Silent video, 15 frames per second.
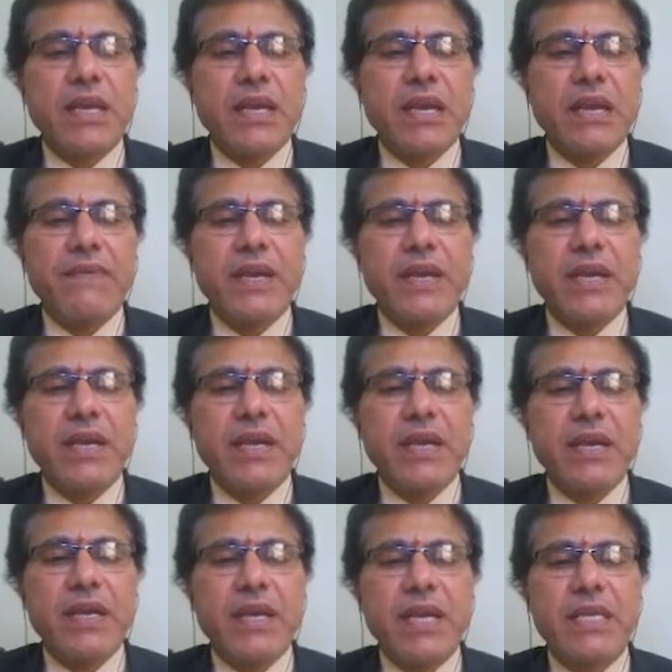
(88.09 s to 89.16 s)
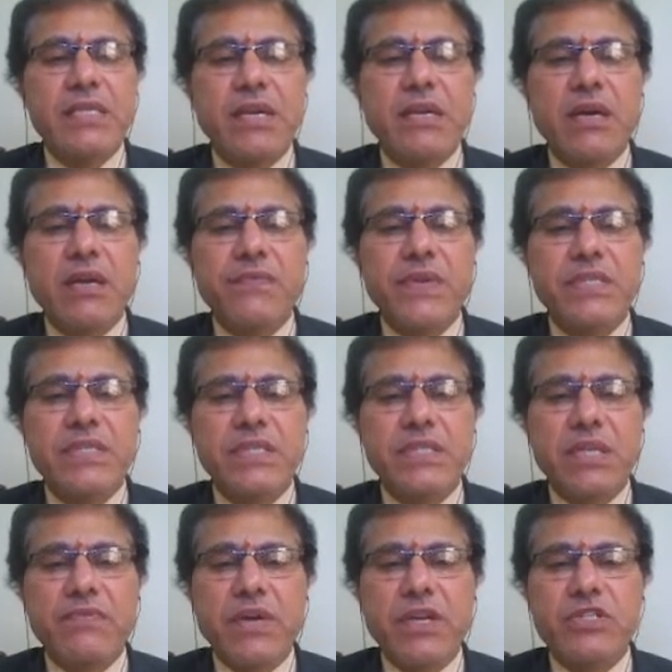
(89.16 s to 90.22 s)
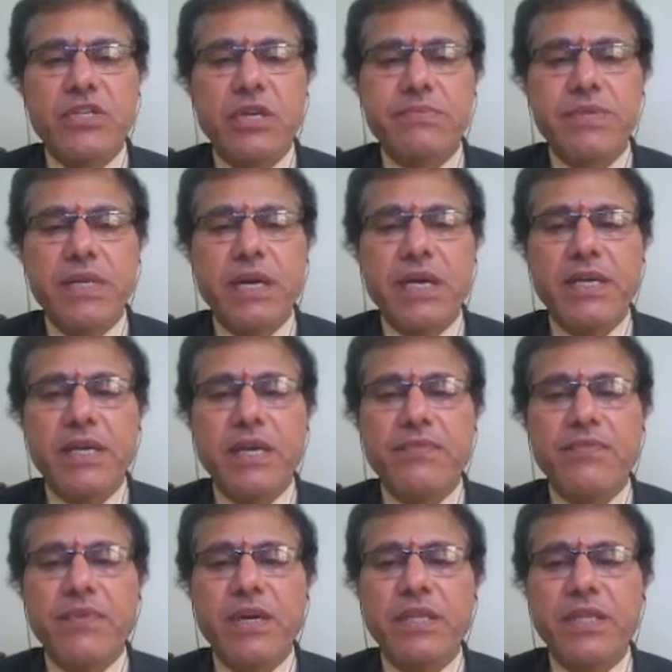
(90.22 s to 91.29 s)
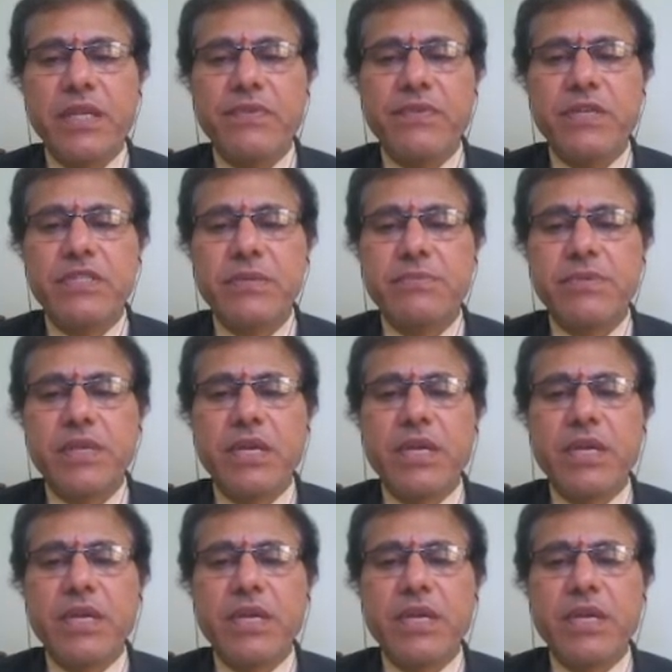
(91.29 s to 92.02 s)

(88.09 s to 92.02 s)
11 national conferences and workshops, attended 43 workshops,